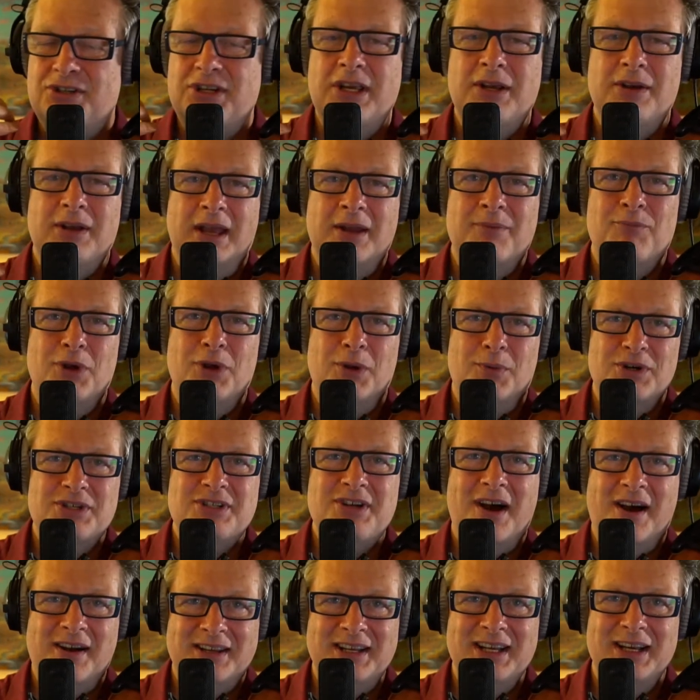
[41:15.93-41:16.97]
and we were
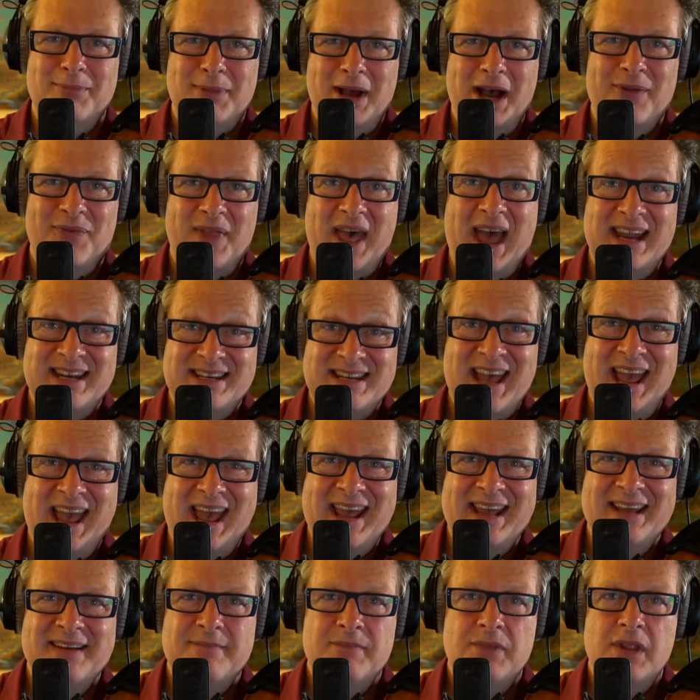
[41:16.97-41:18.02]
talking about that
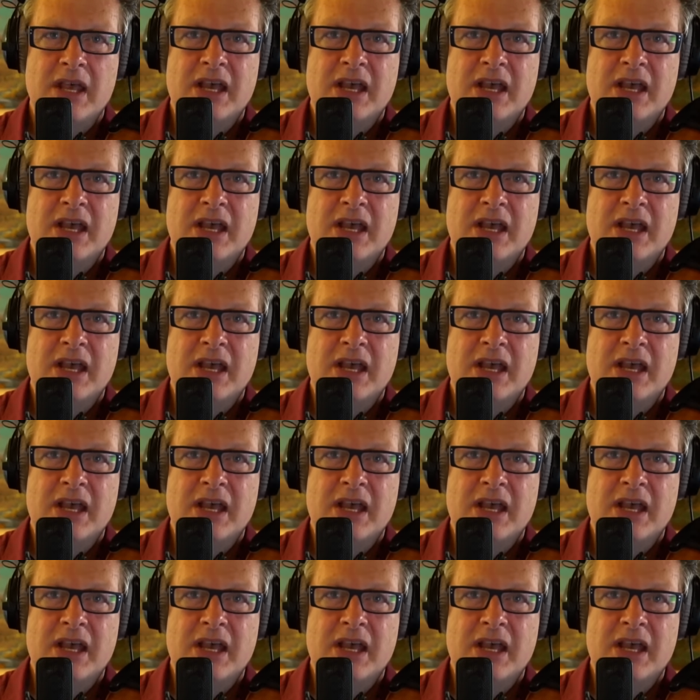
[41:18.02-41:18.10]
day.